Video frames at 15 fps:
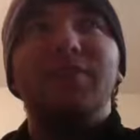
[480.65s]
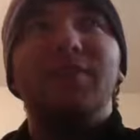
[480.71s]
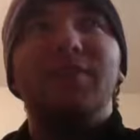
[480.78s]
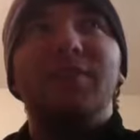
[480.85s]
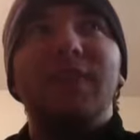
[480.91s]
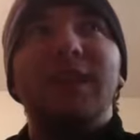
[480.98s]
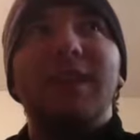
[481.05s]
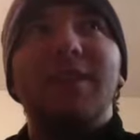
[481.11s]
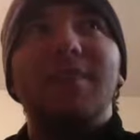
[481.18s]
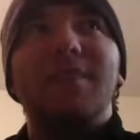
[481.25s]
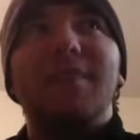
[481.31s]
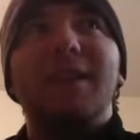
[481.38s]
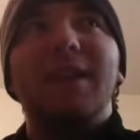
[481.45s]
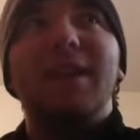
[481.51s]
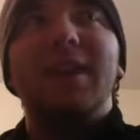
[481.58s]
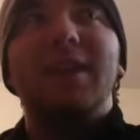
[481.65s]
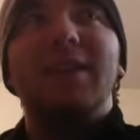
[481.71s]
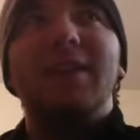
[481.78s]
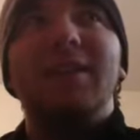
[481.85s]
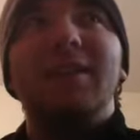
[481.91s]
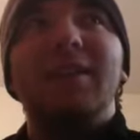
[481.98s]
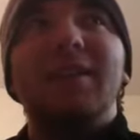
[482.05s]
between him
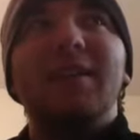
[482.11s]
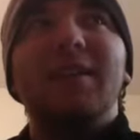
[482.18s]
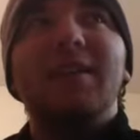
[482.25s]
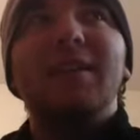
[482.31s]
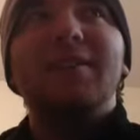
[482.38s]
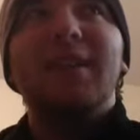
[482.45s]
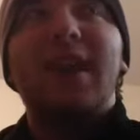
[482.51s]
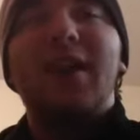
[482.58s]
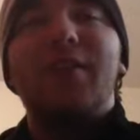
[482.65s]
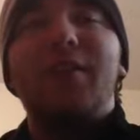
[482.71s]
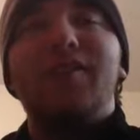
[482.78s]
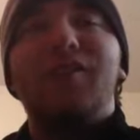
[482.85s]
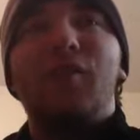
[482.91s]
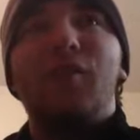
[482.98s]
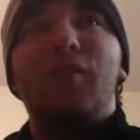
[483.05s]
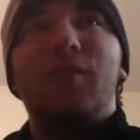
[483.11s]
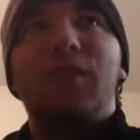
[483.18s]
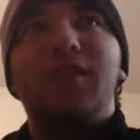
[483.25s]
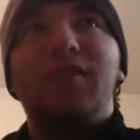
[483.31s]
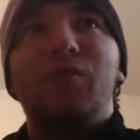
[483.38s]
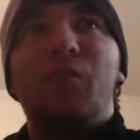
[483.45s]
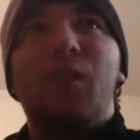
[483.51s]
and Tyrese over
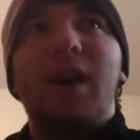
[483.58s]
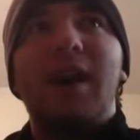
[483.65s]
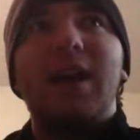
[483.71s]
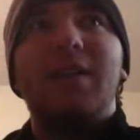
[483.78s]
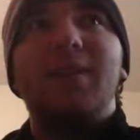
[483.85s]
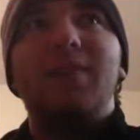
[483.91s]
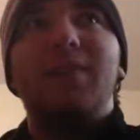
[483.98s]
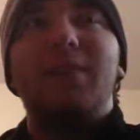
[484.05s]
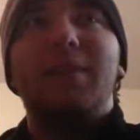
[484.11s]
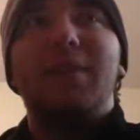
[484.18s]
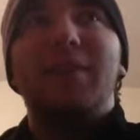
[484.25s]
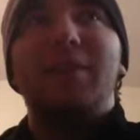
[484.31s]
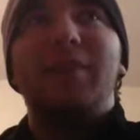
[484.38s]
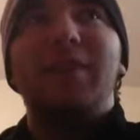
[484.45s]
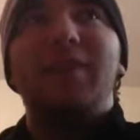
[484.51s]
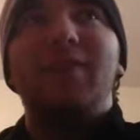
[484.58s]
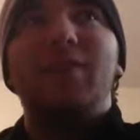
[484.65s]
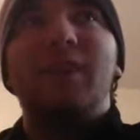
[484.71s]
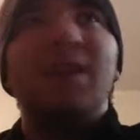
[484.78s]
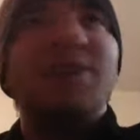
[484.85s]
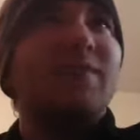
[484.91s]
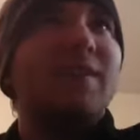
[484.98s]
his wife, and apparently his
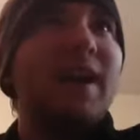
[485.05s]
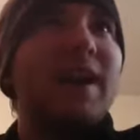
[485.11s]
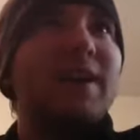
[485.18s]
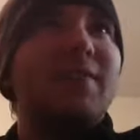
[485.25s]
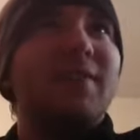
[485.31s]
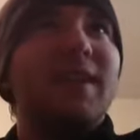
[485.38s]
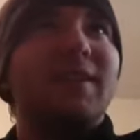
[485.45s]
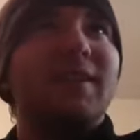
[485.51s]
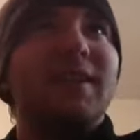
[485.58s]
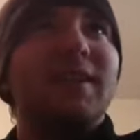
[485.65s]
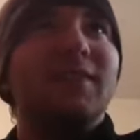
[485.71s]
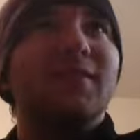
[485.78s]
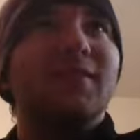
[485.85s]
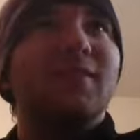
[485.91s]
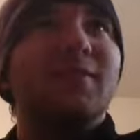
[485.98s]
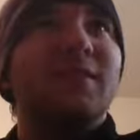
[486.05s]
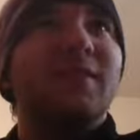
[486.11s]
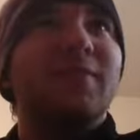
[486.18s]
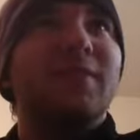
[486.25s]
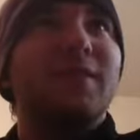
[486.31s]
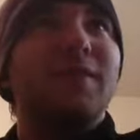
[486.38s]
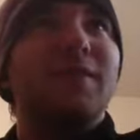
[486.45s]
wife kind of had like a little bit
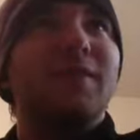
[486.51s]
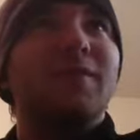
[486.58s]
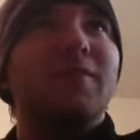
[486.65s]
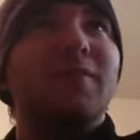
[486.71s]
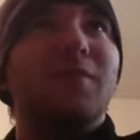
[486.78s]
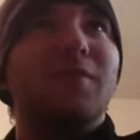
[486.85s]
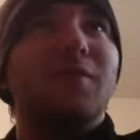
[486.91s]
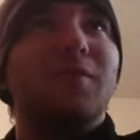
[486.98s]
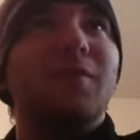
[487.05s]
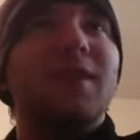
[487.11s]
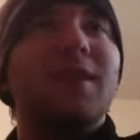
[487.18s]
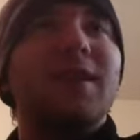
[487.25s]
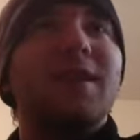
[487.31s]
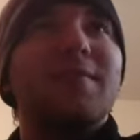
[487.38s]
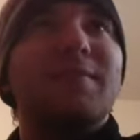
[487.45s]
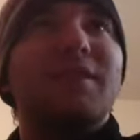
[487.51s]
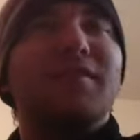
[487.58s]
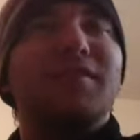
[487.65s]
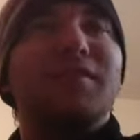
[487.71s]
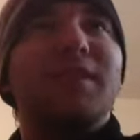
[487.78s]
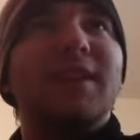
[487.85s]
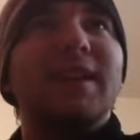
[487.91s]
of feelings for
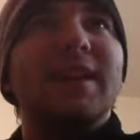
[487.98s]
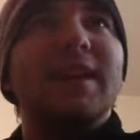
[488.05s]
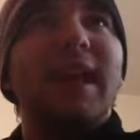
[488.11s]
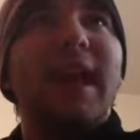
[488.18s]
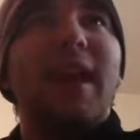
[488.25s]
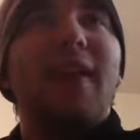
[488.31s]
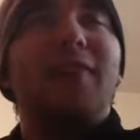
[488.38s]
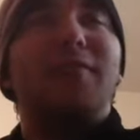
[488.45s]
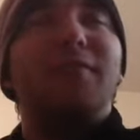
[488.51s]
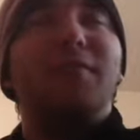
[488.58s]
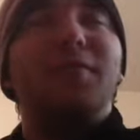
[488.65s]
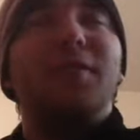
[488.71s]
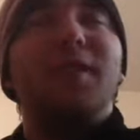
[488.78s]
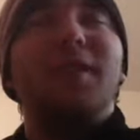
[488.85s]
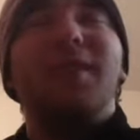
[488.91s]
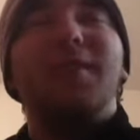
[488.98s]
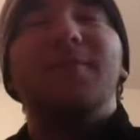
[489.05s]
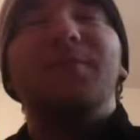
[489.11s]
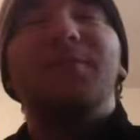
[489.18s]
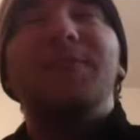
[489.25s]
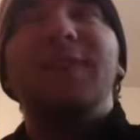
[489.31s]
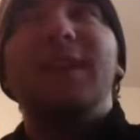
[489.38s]
Mr. T after
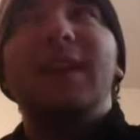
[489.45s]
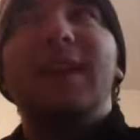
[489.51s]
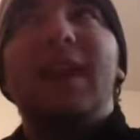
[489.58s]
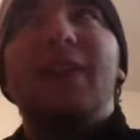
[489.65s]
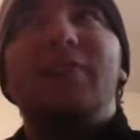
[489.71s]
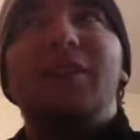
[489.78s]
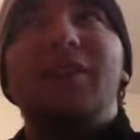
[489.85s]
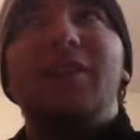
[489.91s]
he